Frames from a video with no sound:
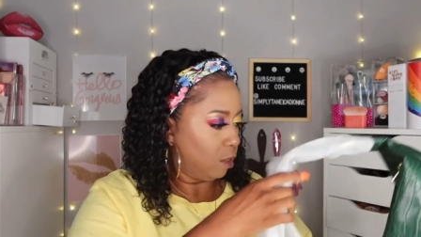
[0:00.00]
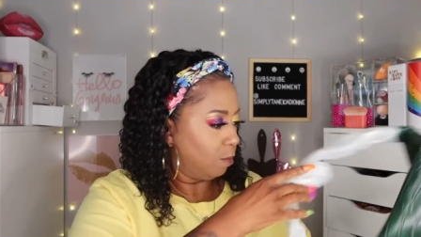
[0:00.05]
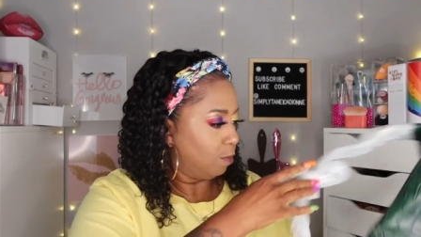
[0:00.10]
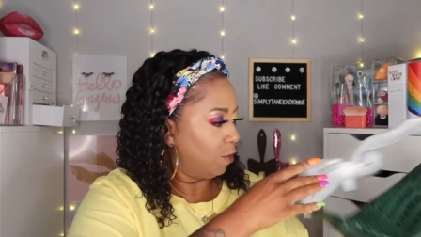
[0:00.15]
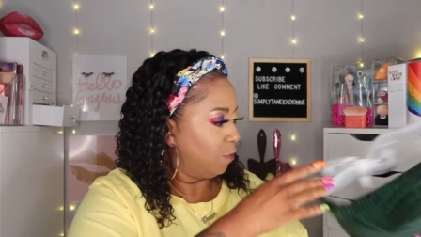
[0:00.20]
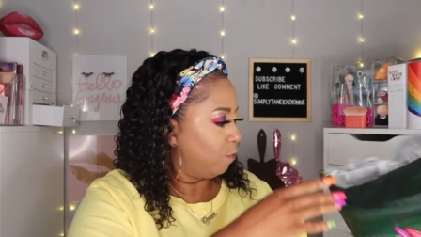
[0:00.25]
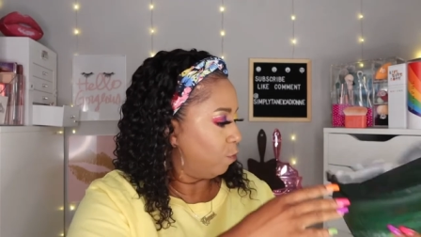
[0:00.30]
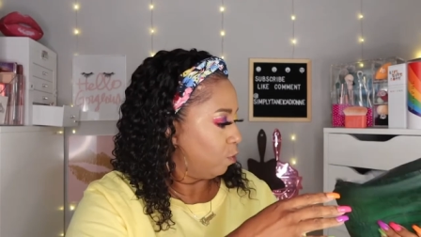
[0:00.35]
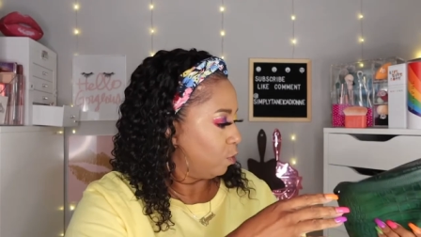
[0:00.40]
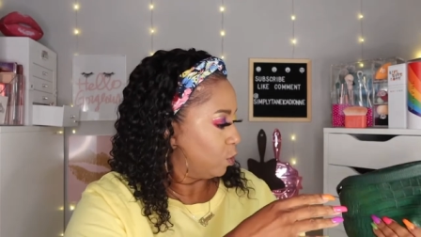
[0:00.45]

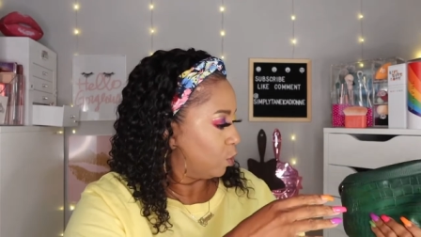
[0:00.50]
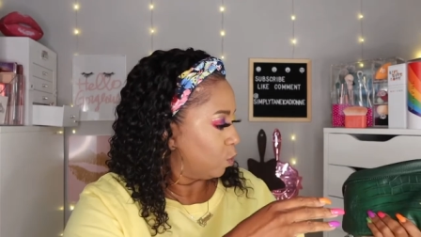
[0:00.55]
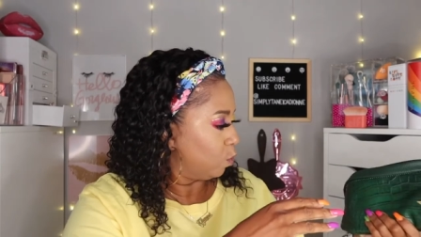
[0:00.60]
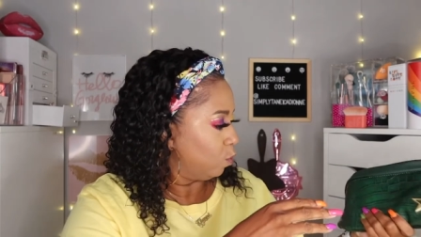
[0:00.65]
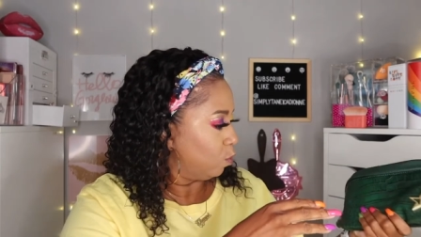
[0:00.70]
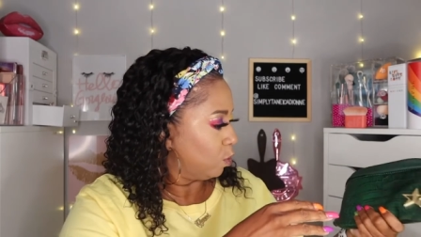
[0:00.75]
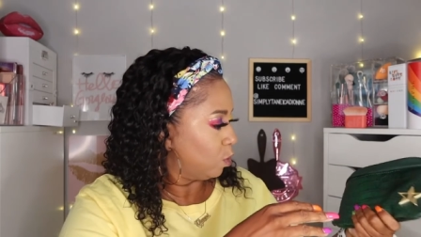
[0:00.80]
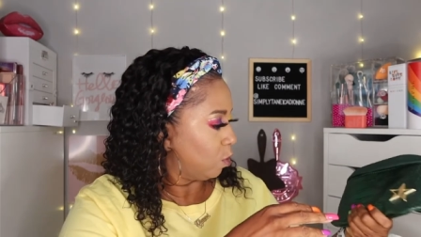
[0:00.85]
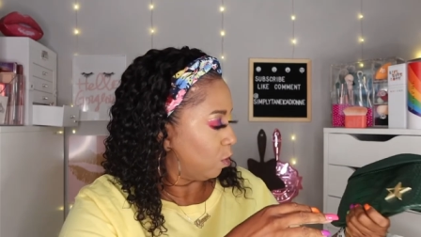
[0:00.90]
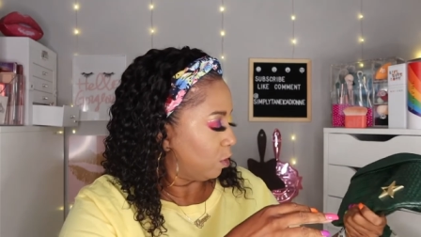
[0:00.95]
before
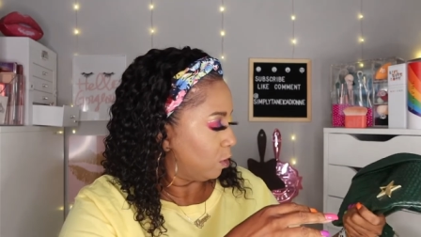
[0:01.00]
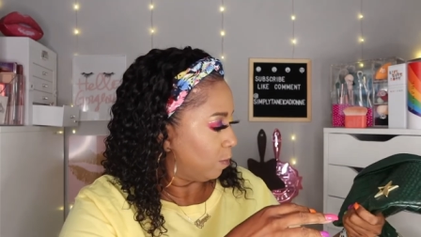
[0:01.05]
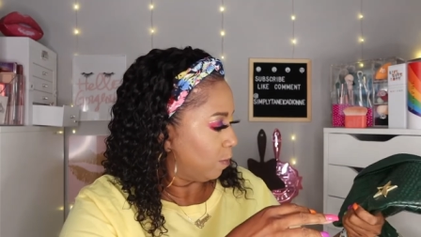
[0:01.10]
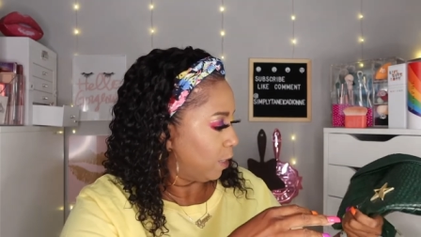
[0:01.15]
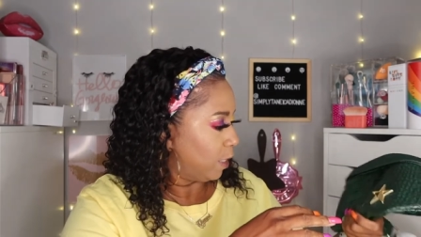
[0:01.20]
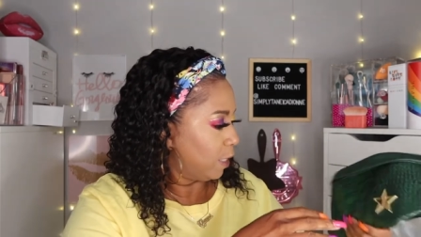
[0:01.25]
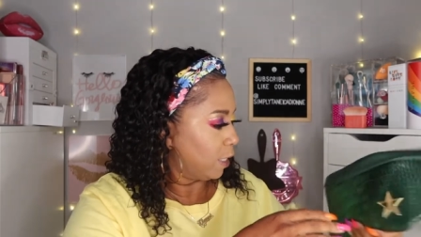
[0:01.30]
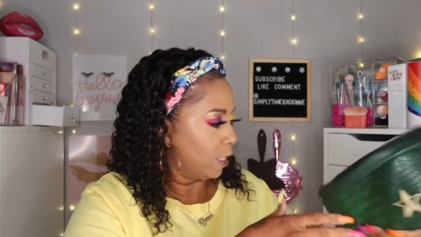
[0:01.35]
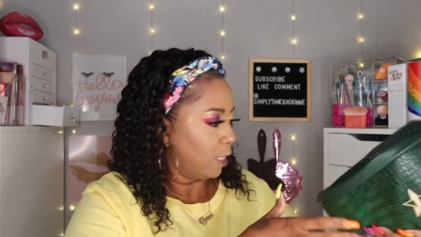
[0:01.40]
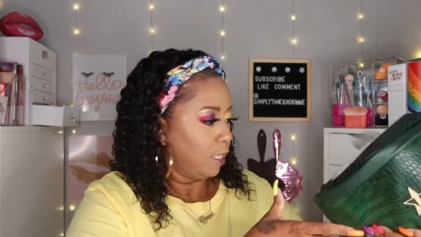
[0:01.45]
school starts
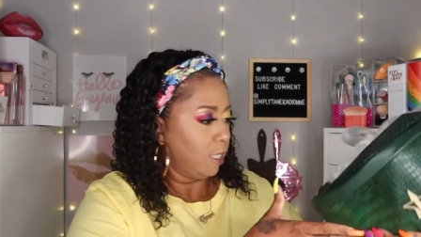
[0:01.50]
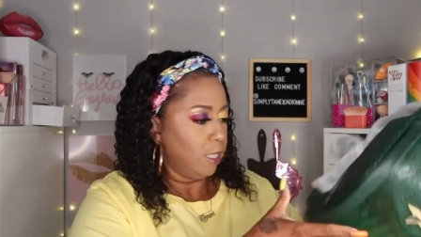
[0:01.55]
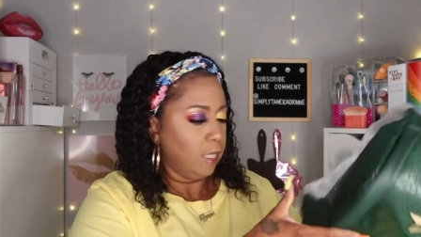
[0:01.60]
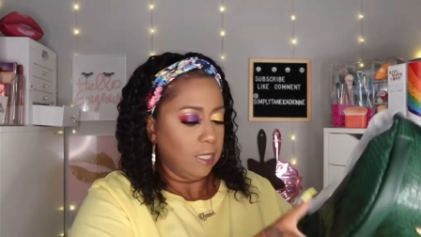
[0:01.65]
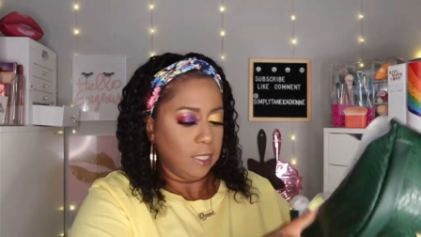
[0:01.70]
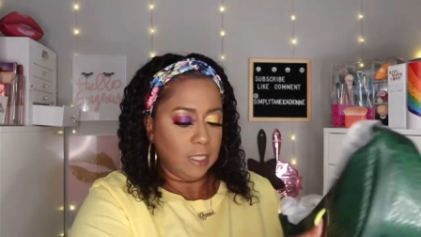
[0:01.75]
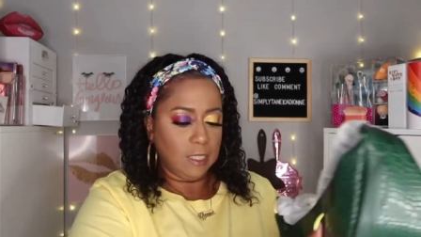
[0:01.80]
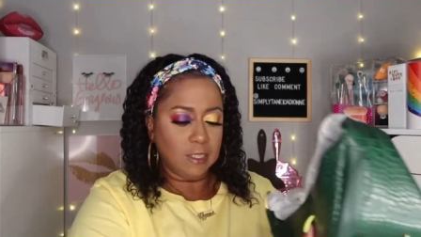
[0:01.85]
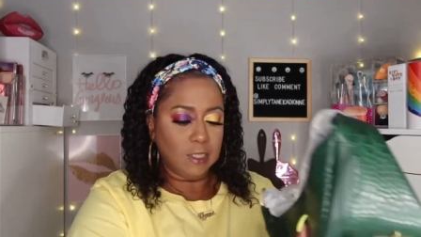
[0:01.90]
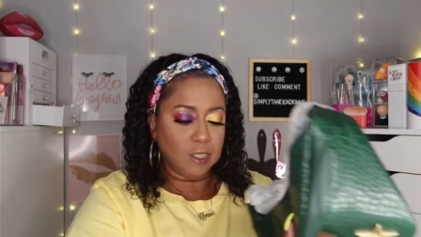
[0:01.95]
back.
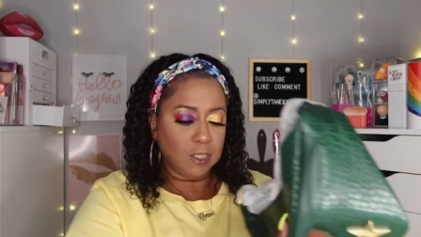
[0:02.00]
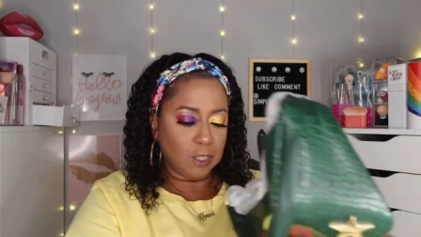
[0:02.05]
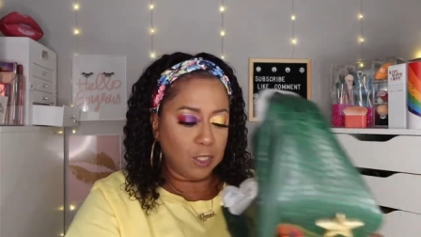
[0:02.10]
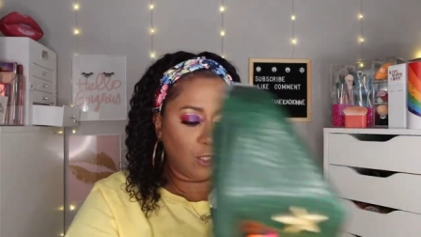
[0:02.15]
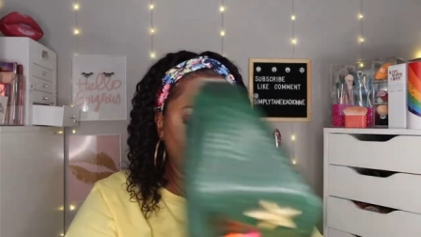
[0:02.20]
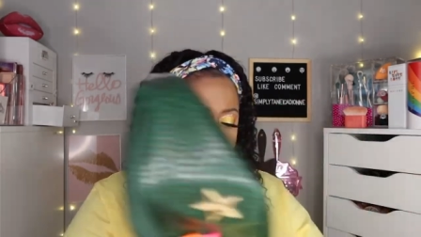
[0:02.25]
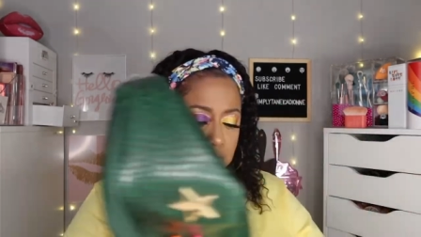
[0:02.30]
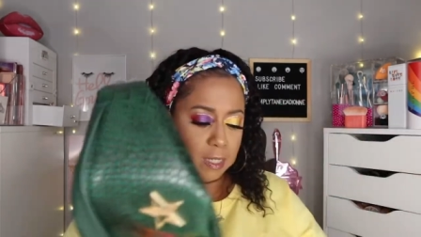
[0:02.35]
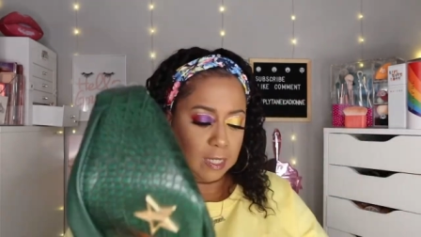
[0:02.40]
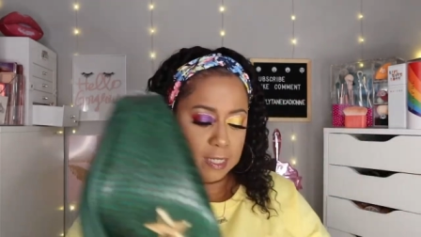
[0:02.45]
This is
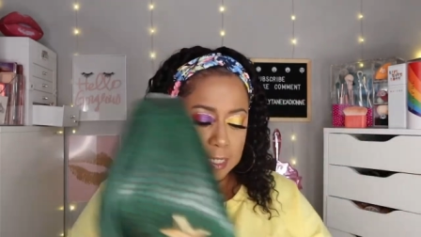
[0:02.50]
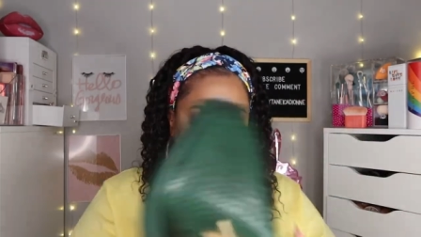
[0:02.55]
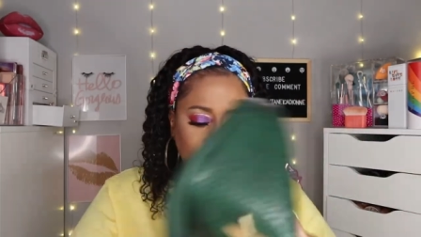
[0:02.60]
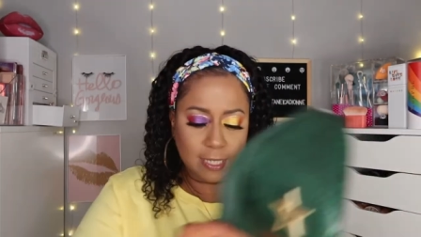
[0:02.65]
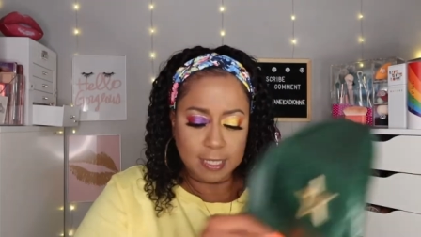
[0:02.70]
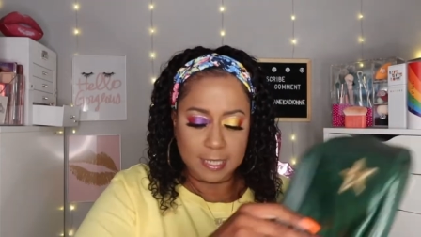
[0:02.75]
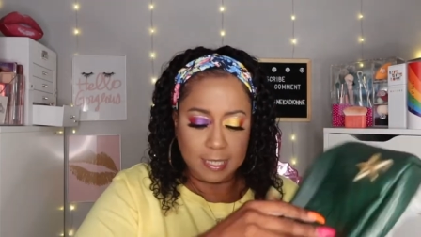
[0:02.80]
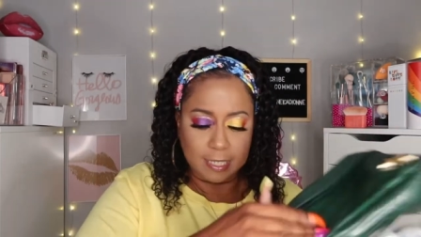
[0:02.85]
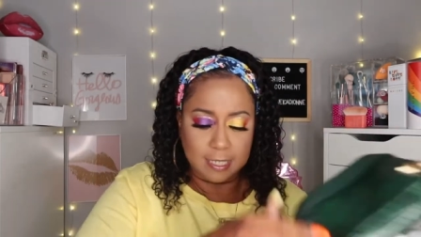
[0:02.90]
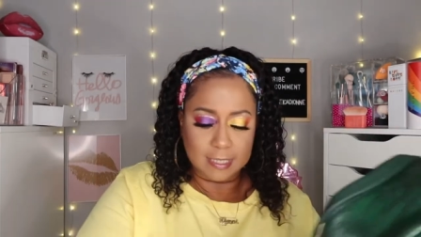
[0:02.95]
cute. I
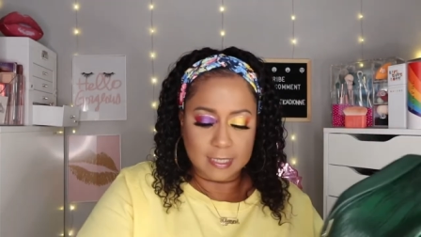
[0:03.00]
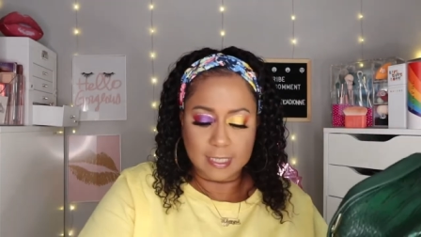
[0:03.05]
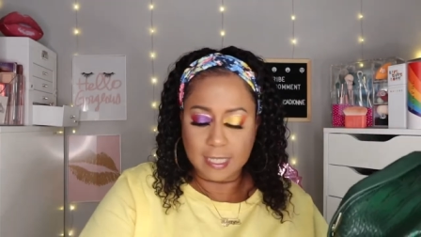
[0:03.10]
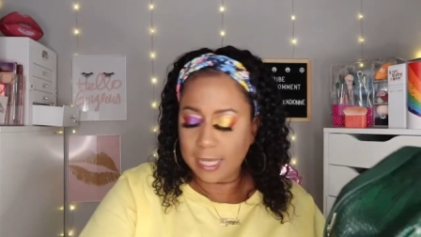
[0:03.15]
like this.